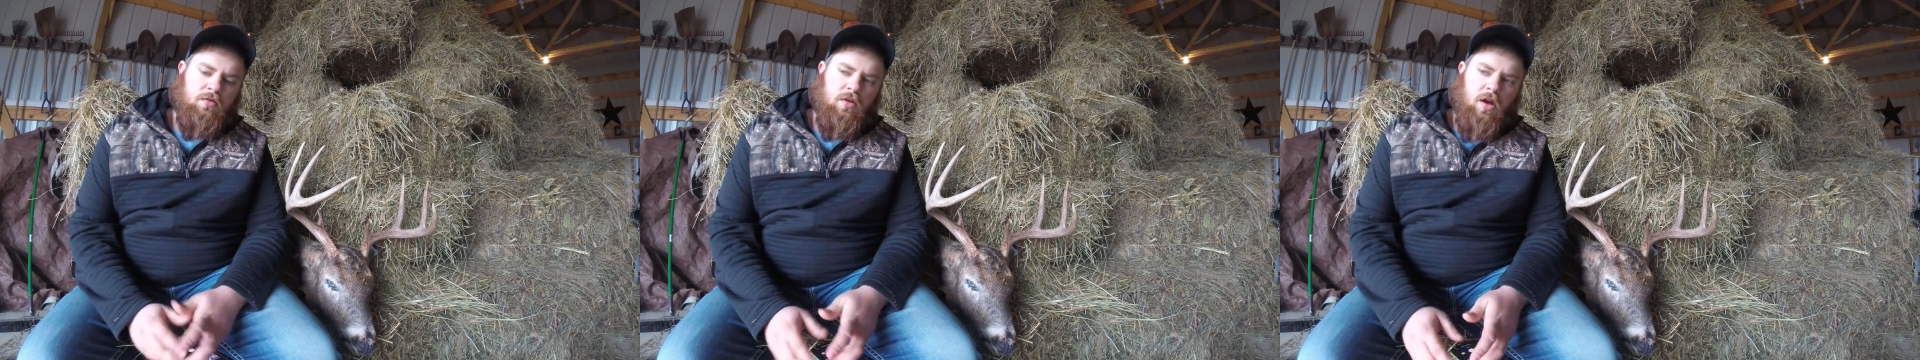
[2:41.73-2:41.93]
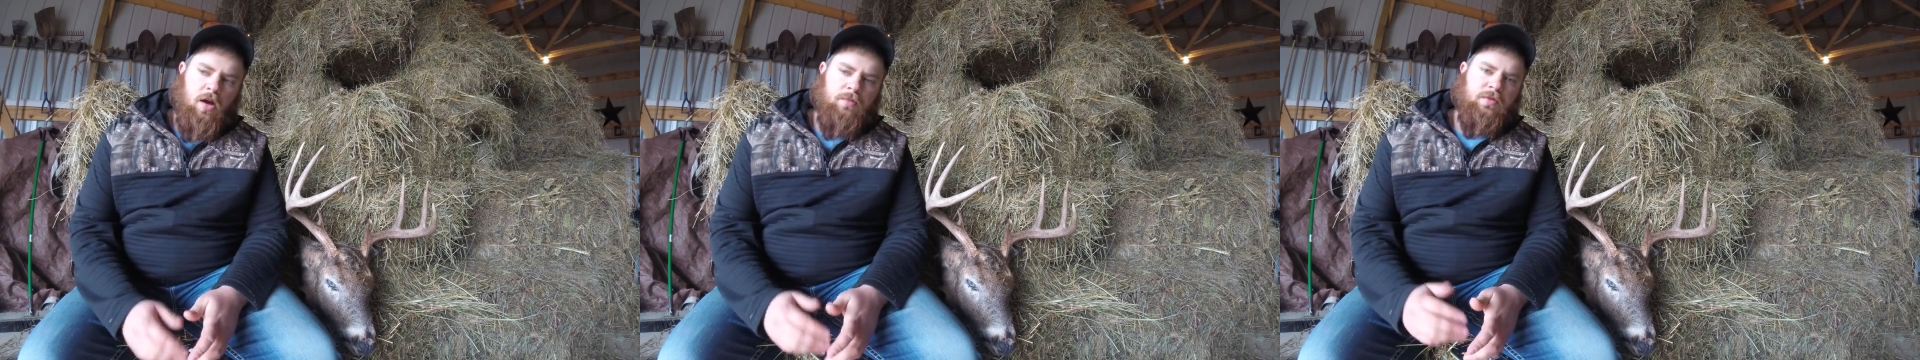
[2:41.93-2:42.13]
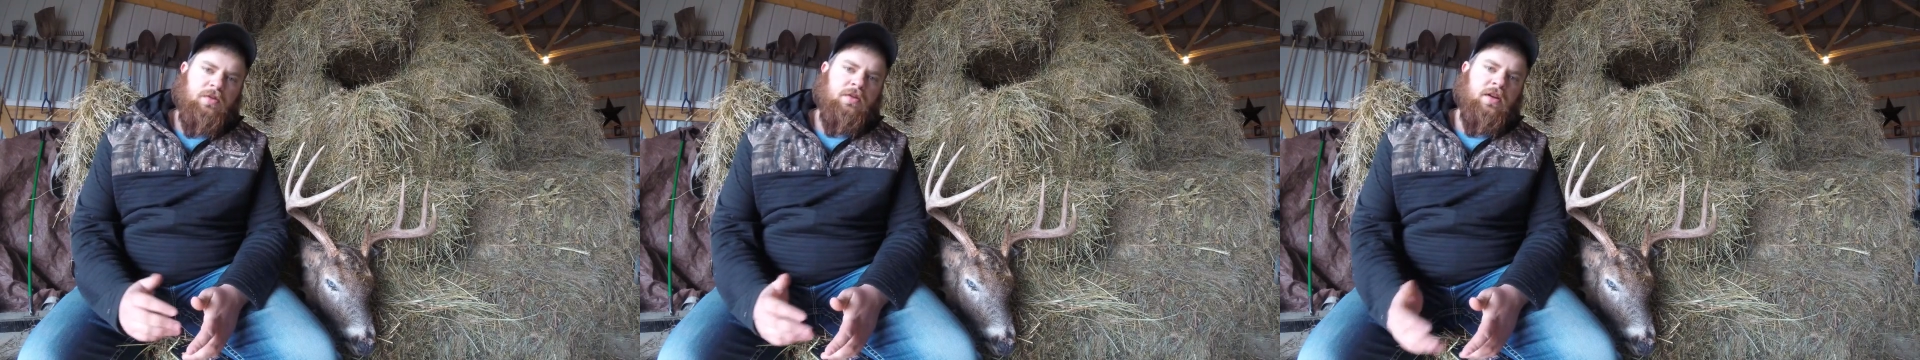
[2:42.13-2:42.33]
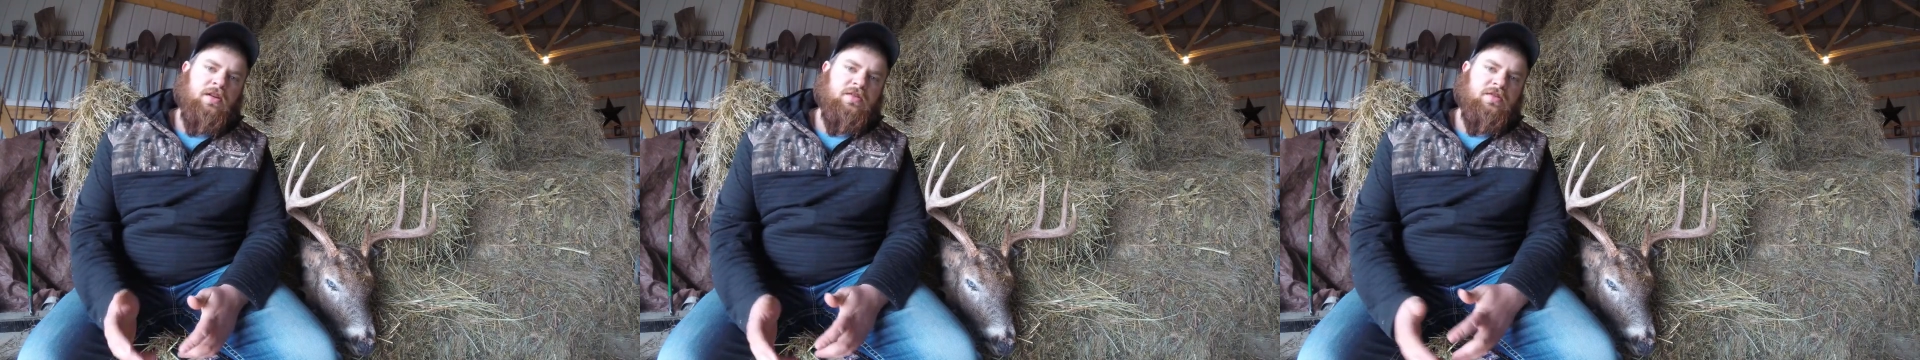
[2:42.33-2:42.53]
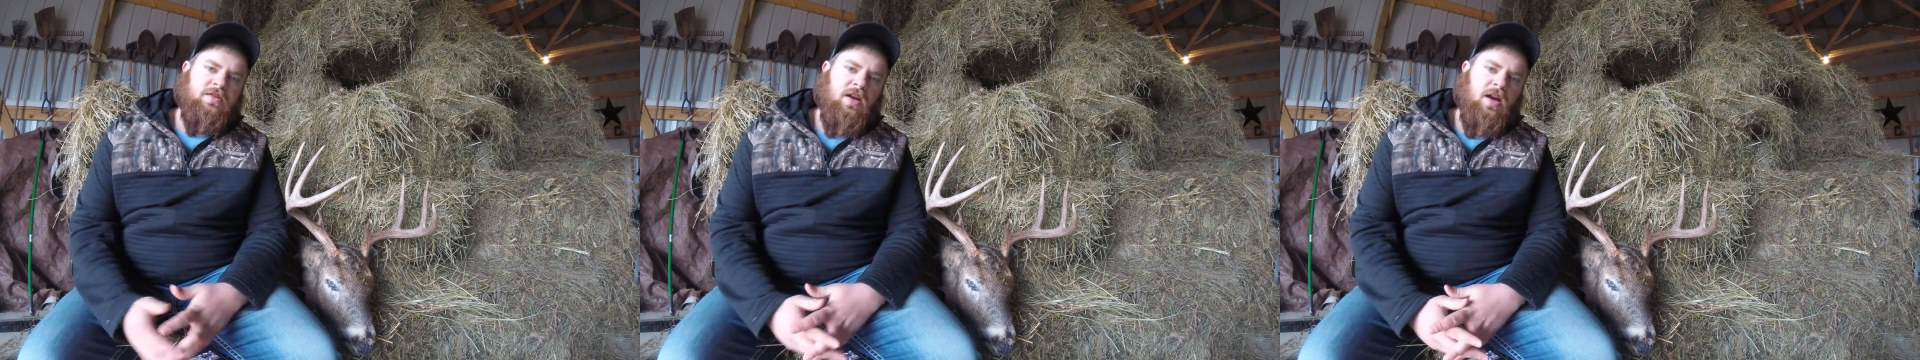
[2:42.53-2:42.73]
up the
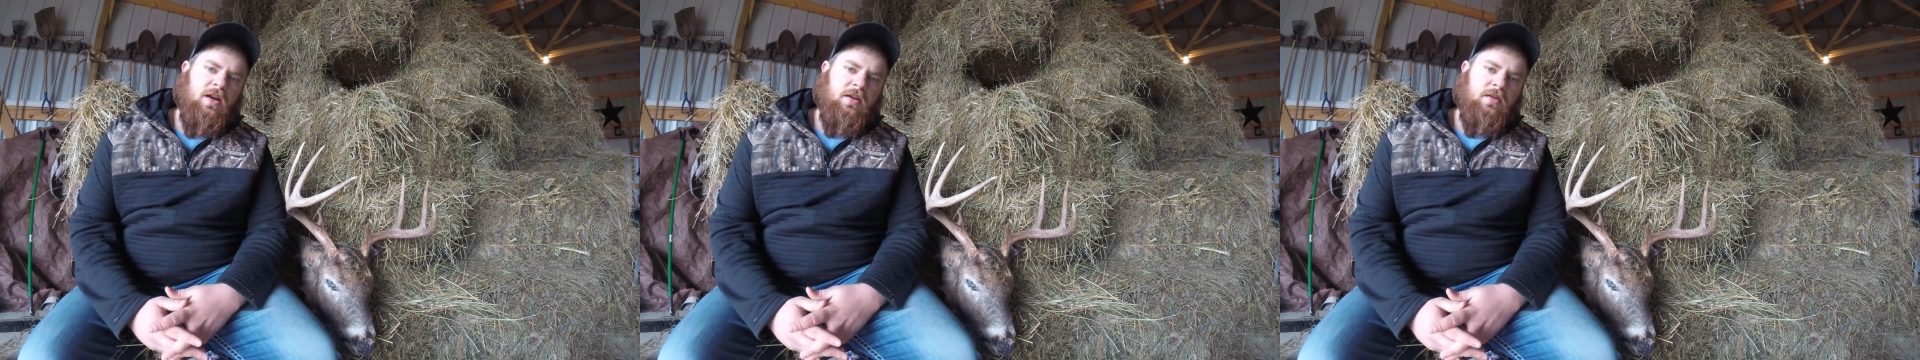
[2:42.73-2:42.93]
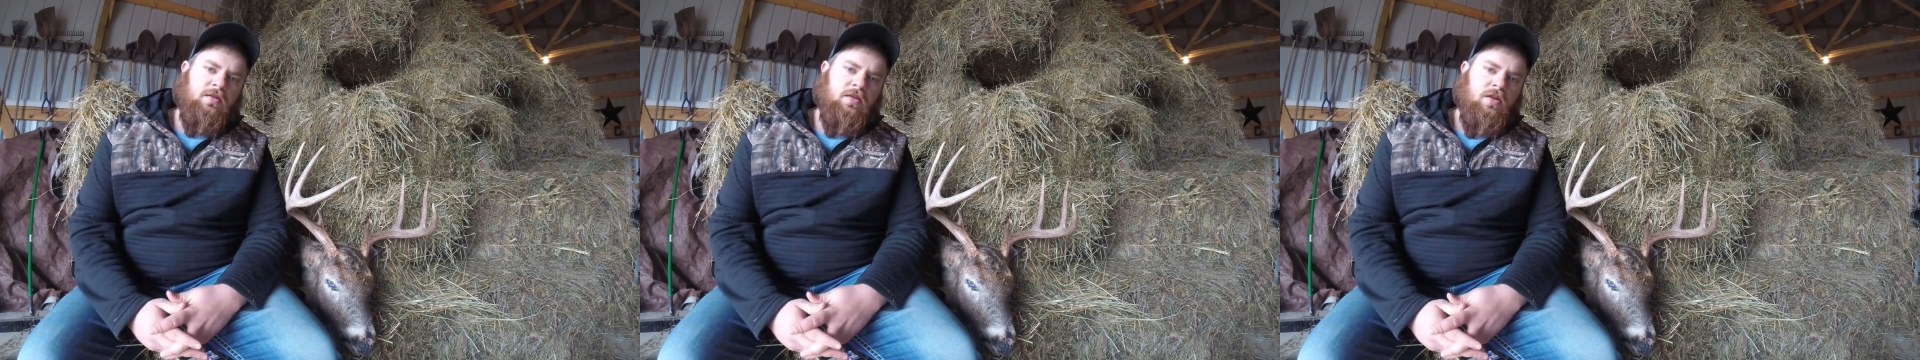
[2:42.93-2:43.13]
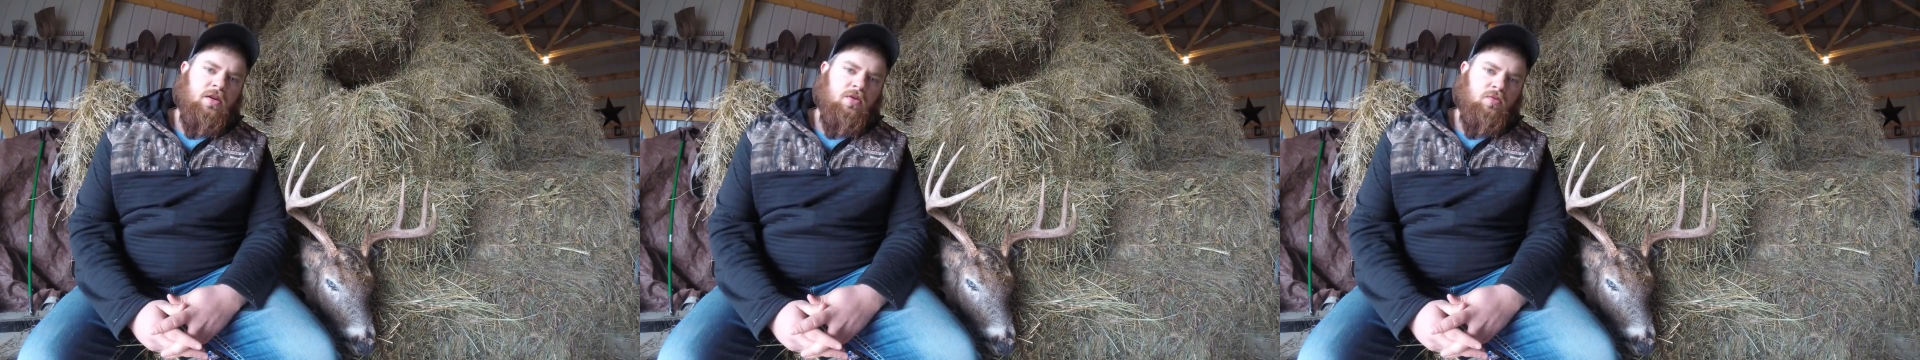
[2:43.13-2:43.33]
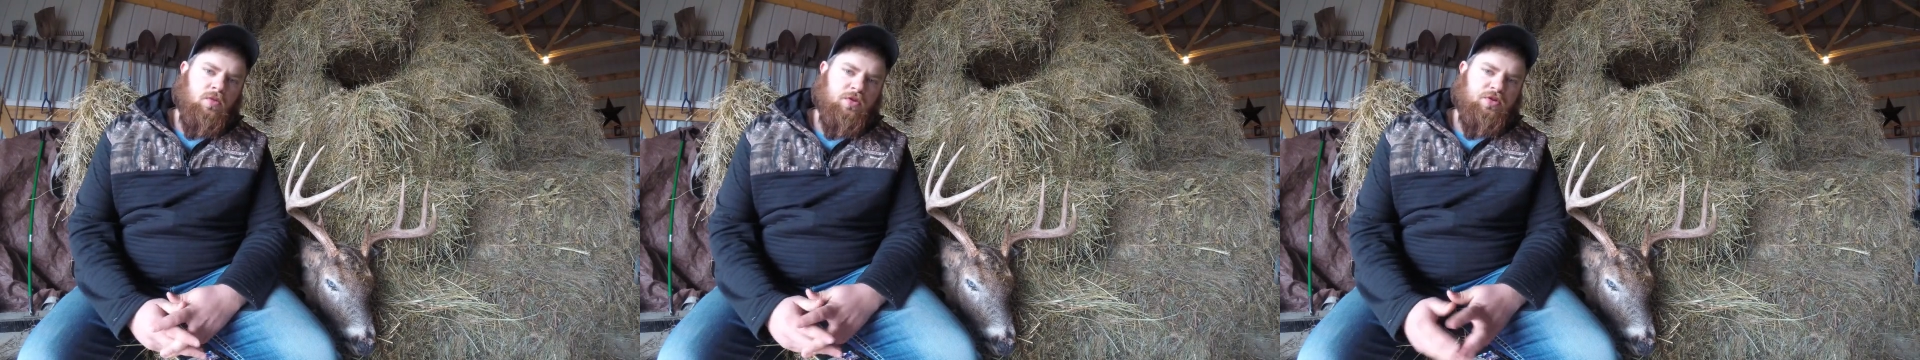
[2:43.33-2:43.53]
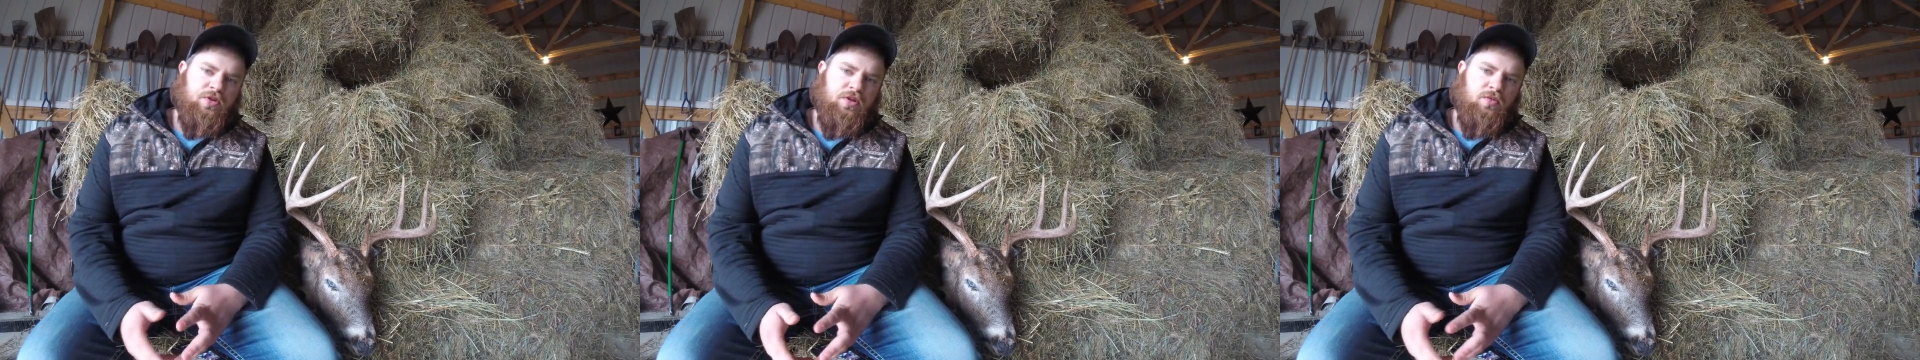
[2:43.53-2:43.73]
next side
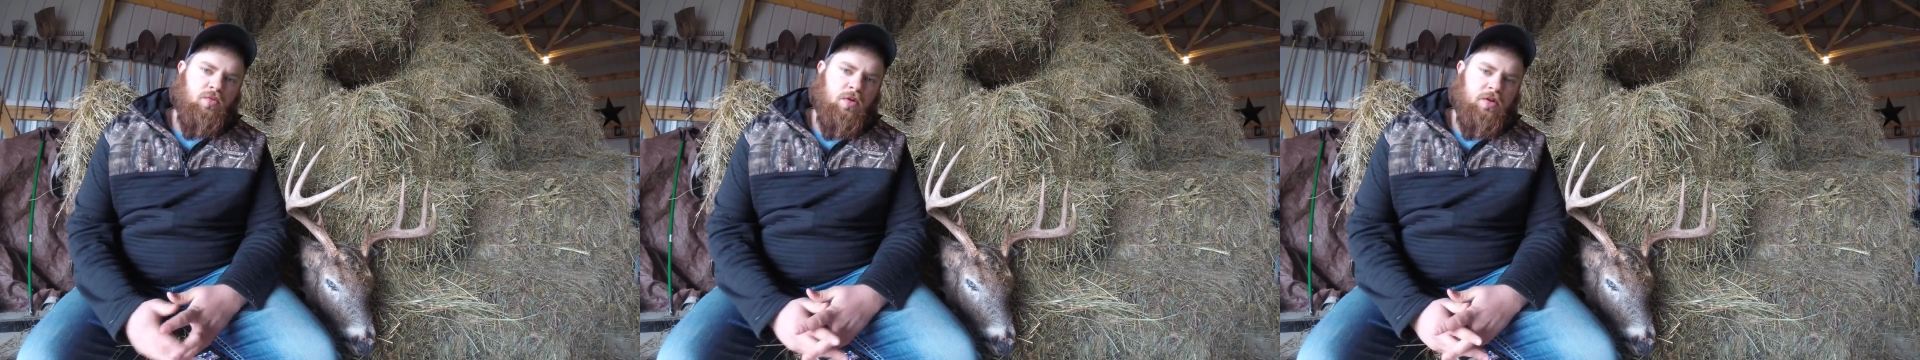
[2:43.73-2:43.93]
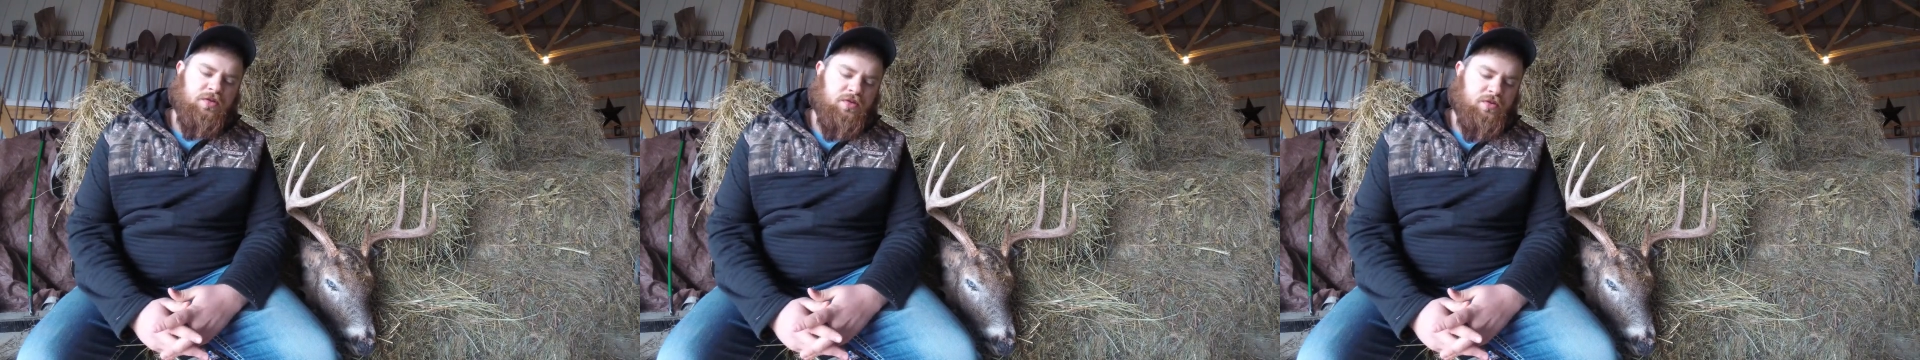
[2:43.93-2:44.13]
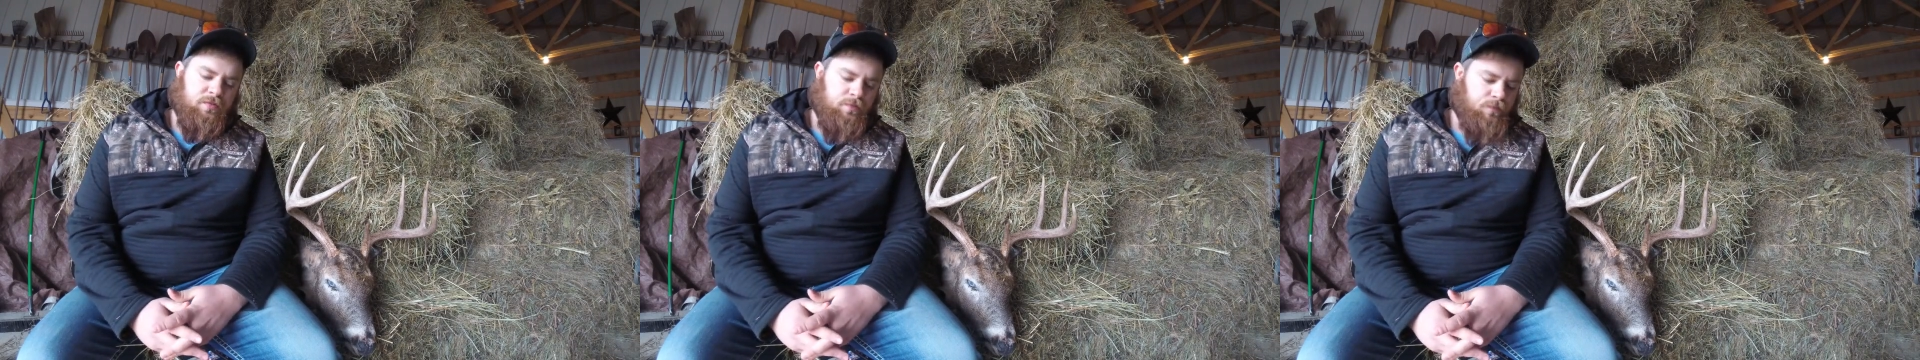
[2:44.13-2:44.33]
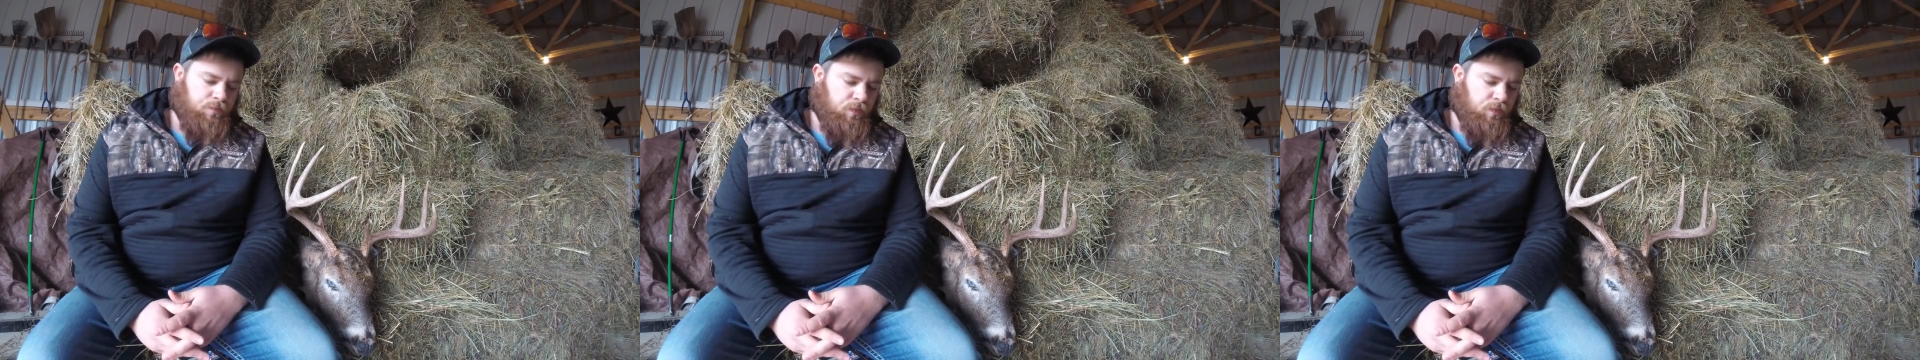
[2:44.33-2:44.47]
where she was.